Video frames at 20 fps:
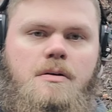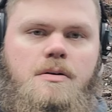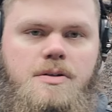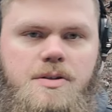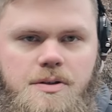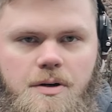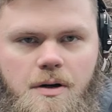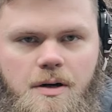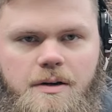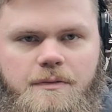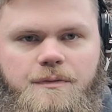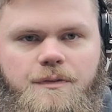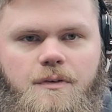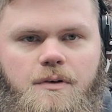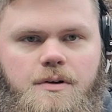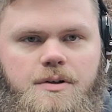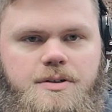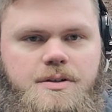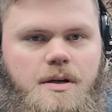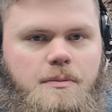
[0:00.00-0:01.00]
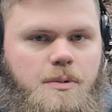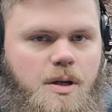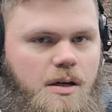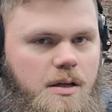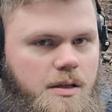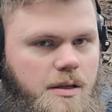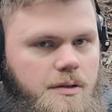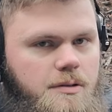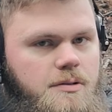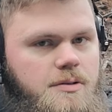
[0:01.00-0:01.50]
Starting first, I'm going
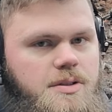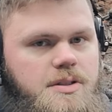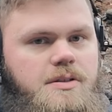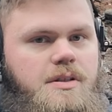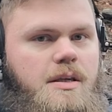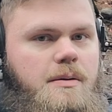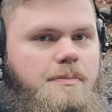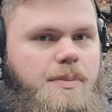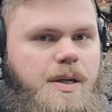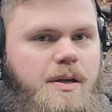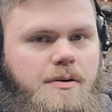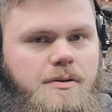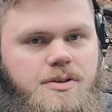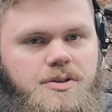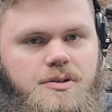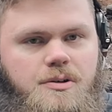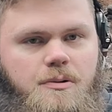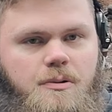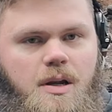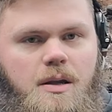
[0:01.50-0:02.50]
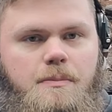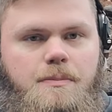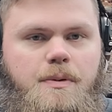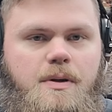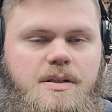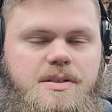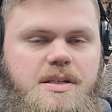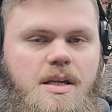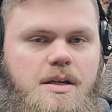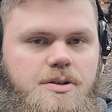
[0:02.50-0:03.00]
to use the Pierce grip
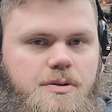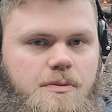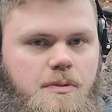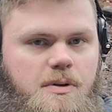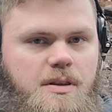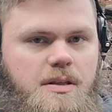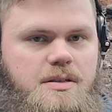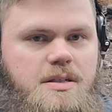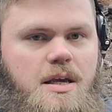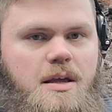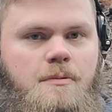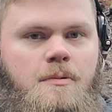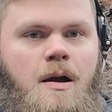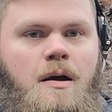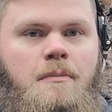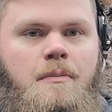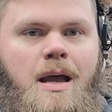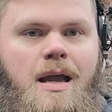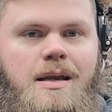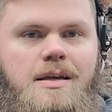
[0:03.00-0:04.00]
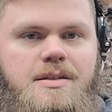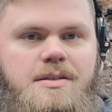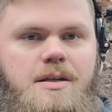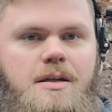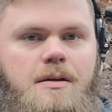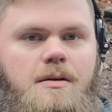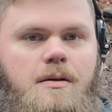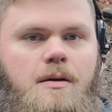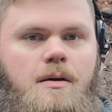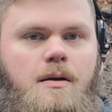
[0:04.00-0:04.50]
extension with the 10-round
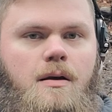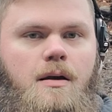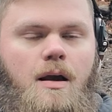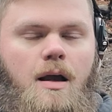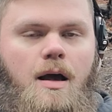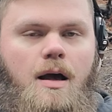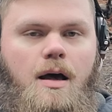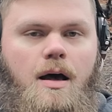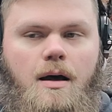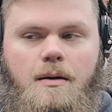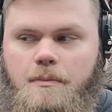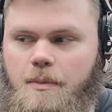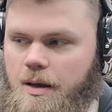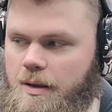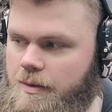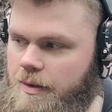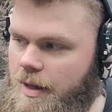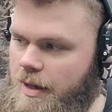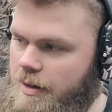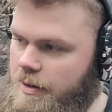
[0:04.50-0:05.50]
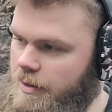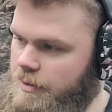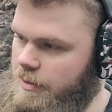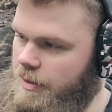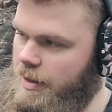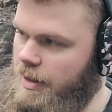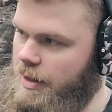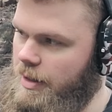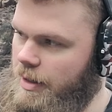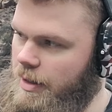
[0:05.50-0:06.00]
magazine. And then
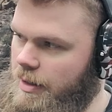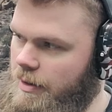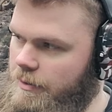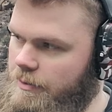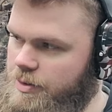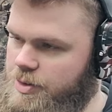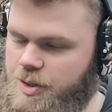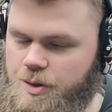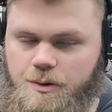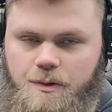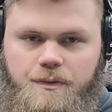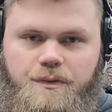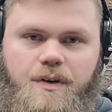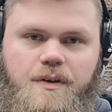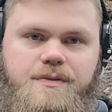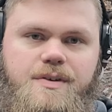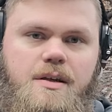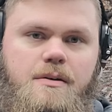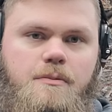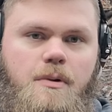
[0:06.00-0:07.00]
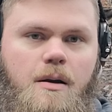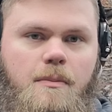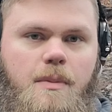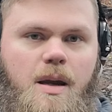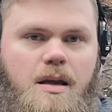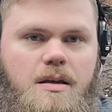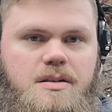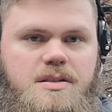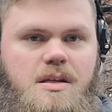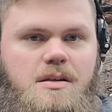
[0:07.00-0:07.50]
the two 15-round
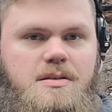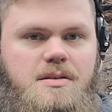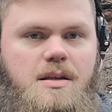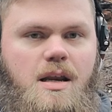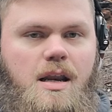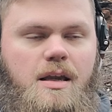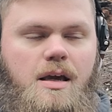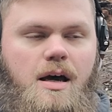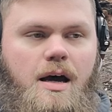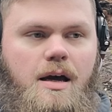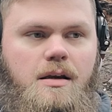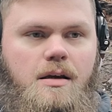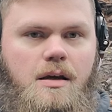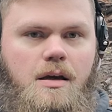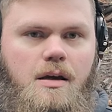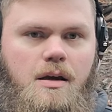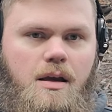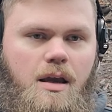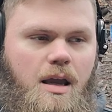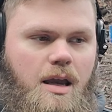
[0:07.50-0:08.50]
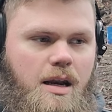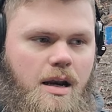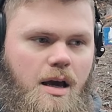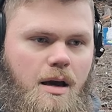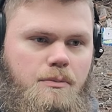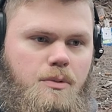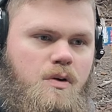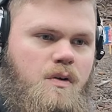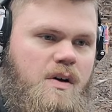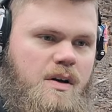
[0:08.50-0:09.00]
magazines that I got, and
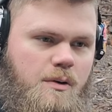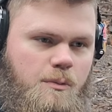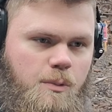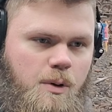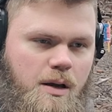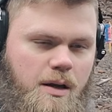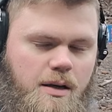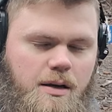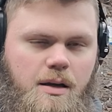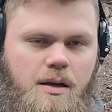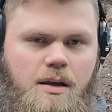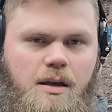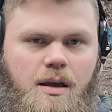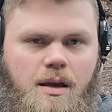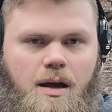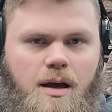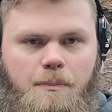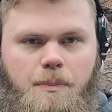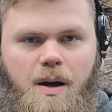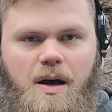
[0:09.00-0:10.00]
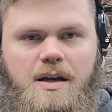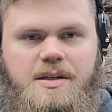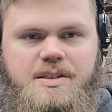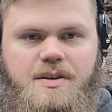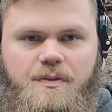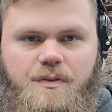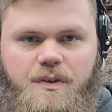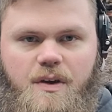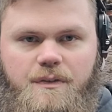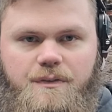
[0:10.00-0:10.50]
I'm going to run a box
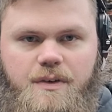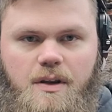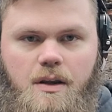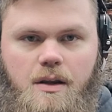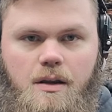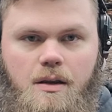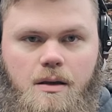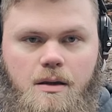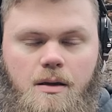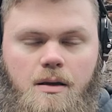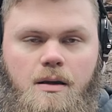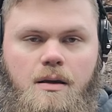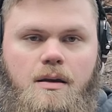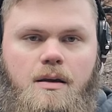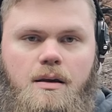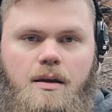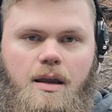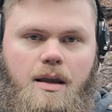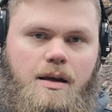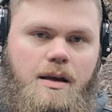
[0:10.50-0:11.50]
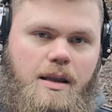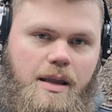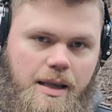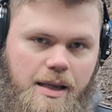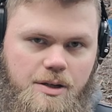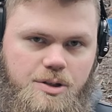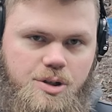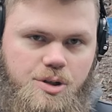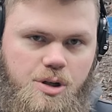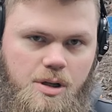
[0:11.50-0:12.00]
of 50 in
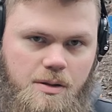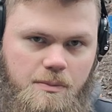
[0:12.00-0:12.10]
each